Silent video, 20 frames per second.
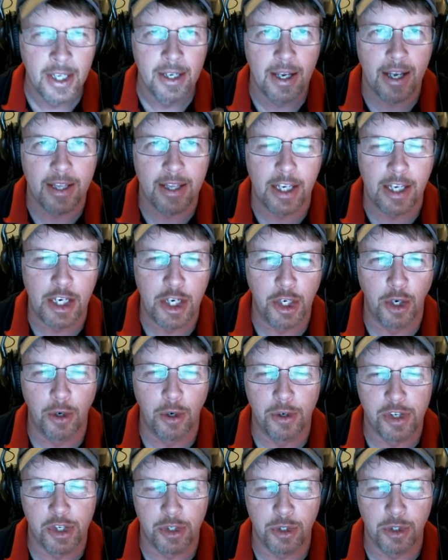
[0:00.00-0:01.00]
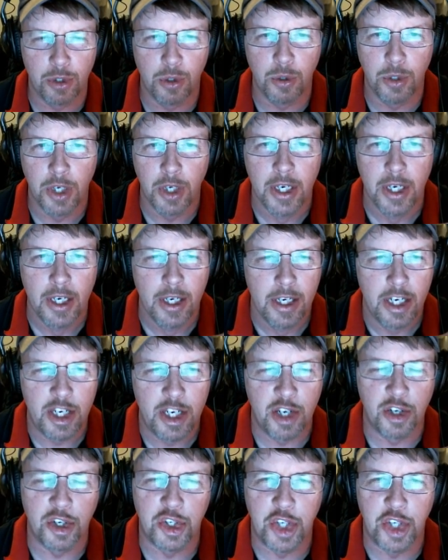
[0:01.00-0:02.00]
and then you go to
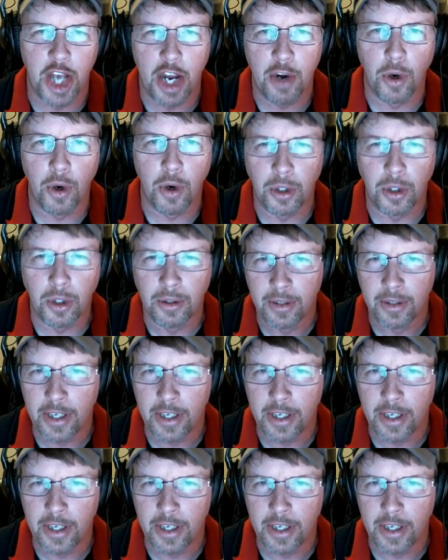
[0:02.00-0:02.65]
your general